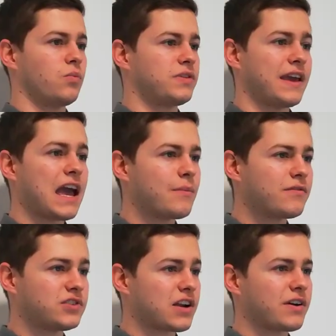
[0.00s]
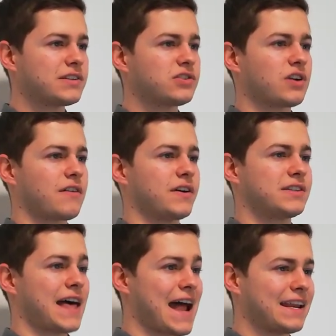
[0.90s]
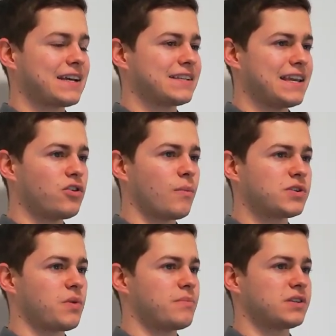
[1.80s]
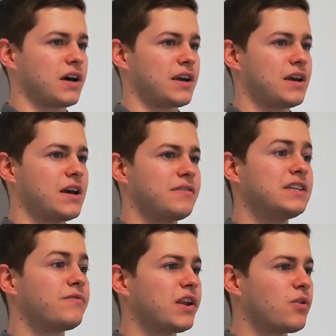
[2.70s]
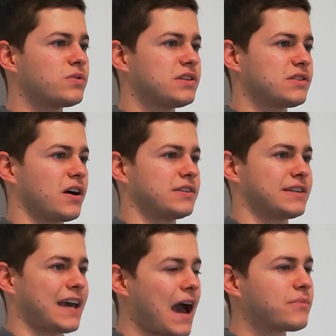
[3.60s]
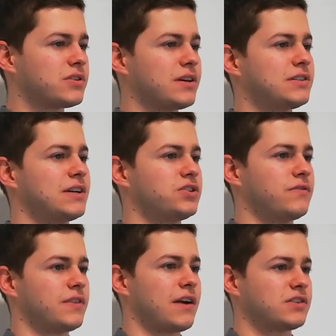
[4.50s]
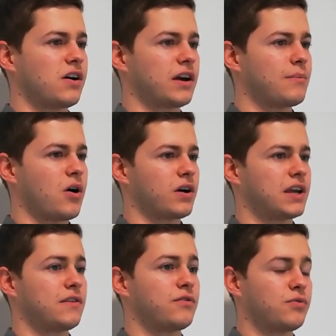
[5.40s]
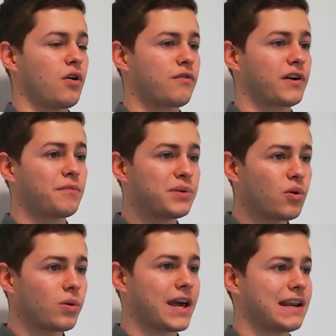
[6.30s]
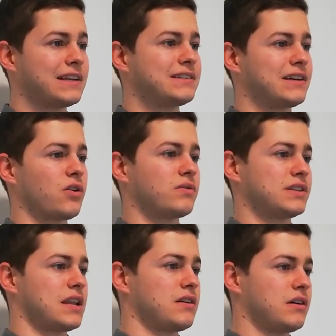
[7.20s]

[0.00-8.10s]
With the aim of generating traffic to the Adidas e-commerce website, this video was designed to capture the attention of their target market through the offering of purely hedonistic content.